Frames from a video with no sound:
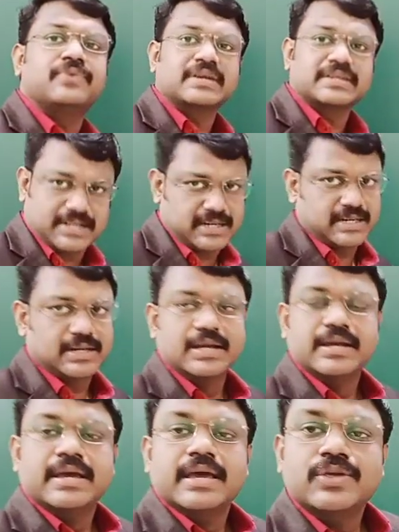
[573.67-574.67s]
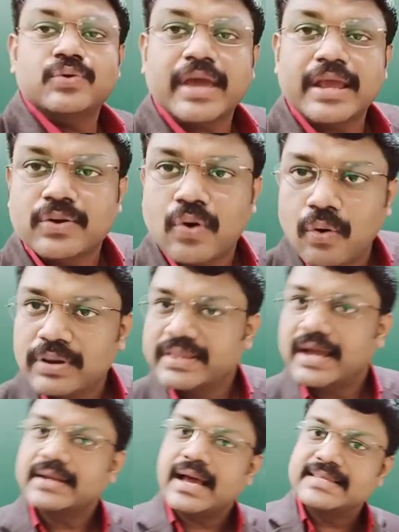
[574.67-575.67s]
function, you can call
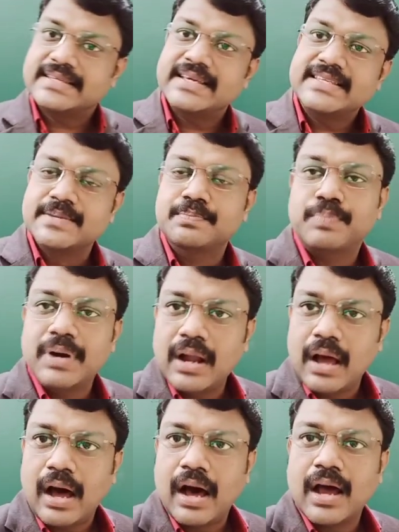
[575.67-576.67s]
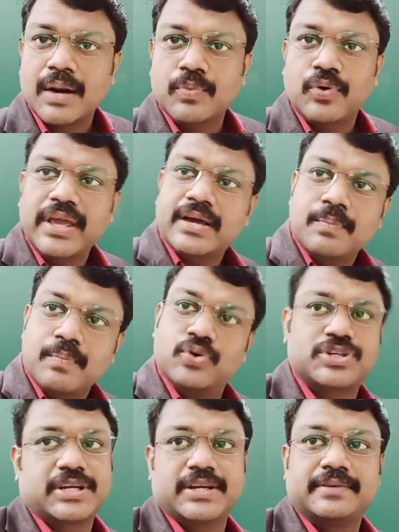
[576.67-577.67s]
that as a simple harmonic
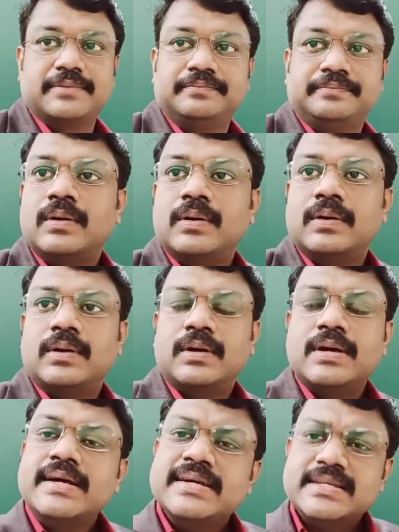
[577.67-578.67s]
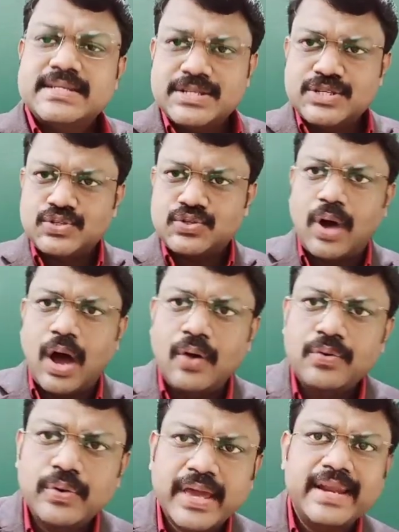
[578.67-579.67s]
motion. So how
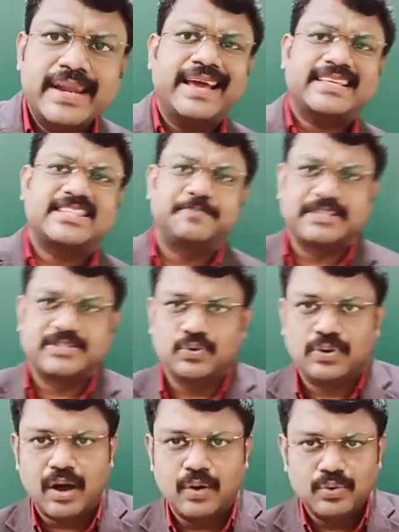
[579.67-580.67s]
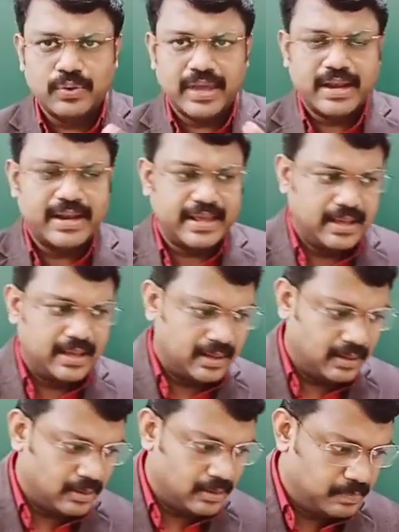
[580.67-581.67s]
you can express or how you can
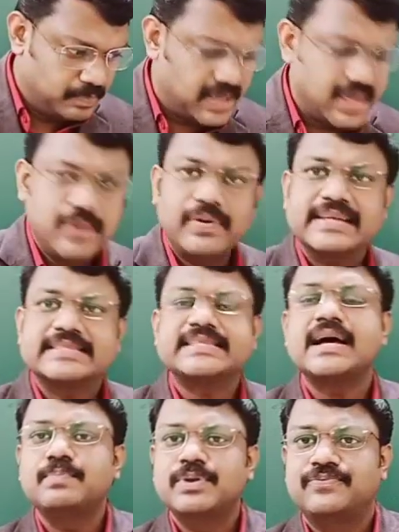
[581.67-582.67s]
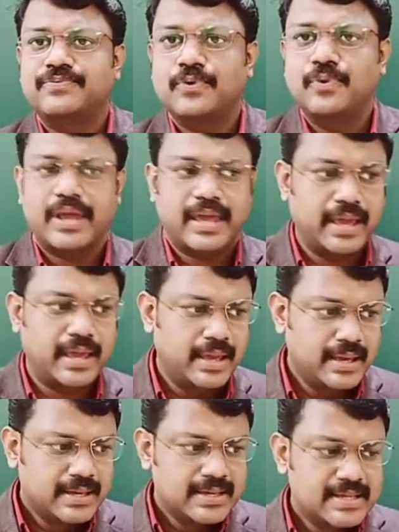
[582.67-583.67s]
give an example for
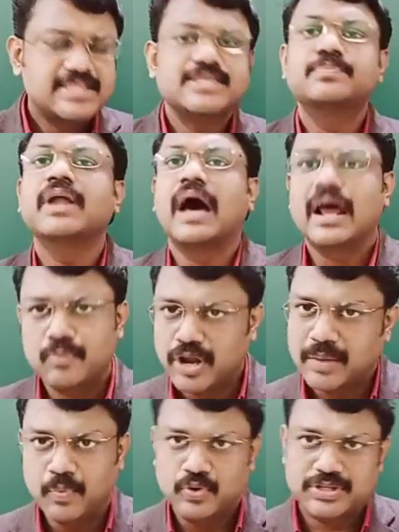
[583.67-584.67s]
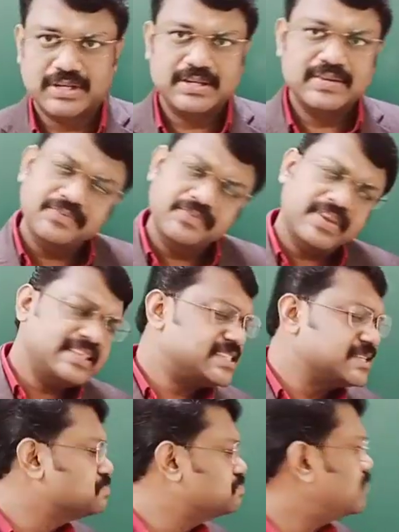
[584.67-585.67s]
a simple harmonic motion? Very
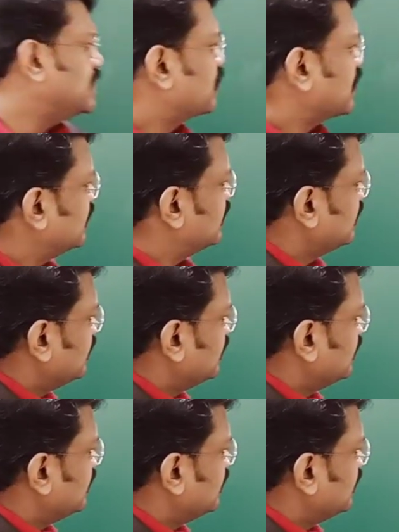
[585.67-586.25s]
simply you can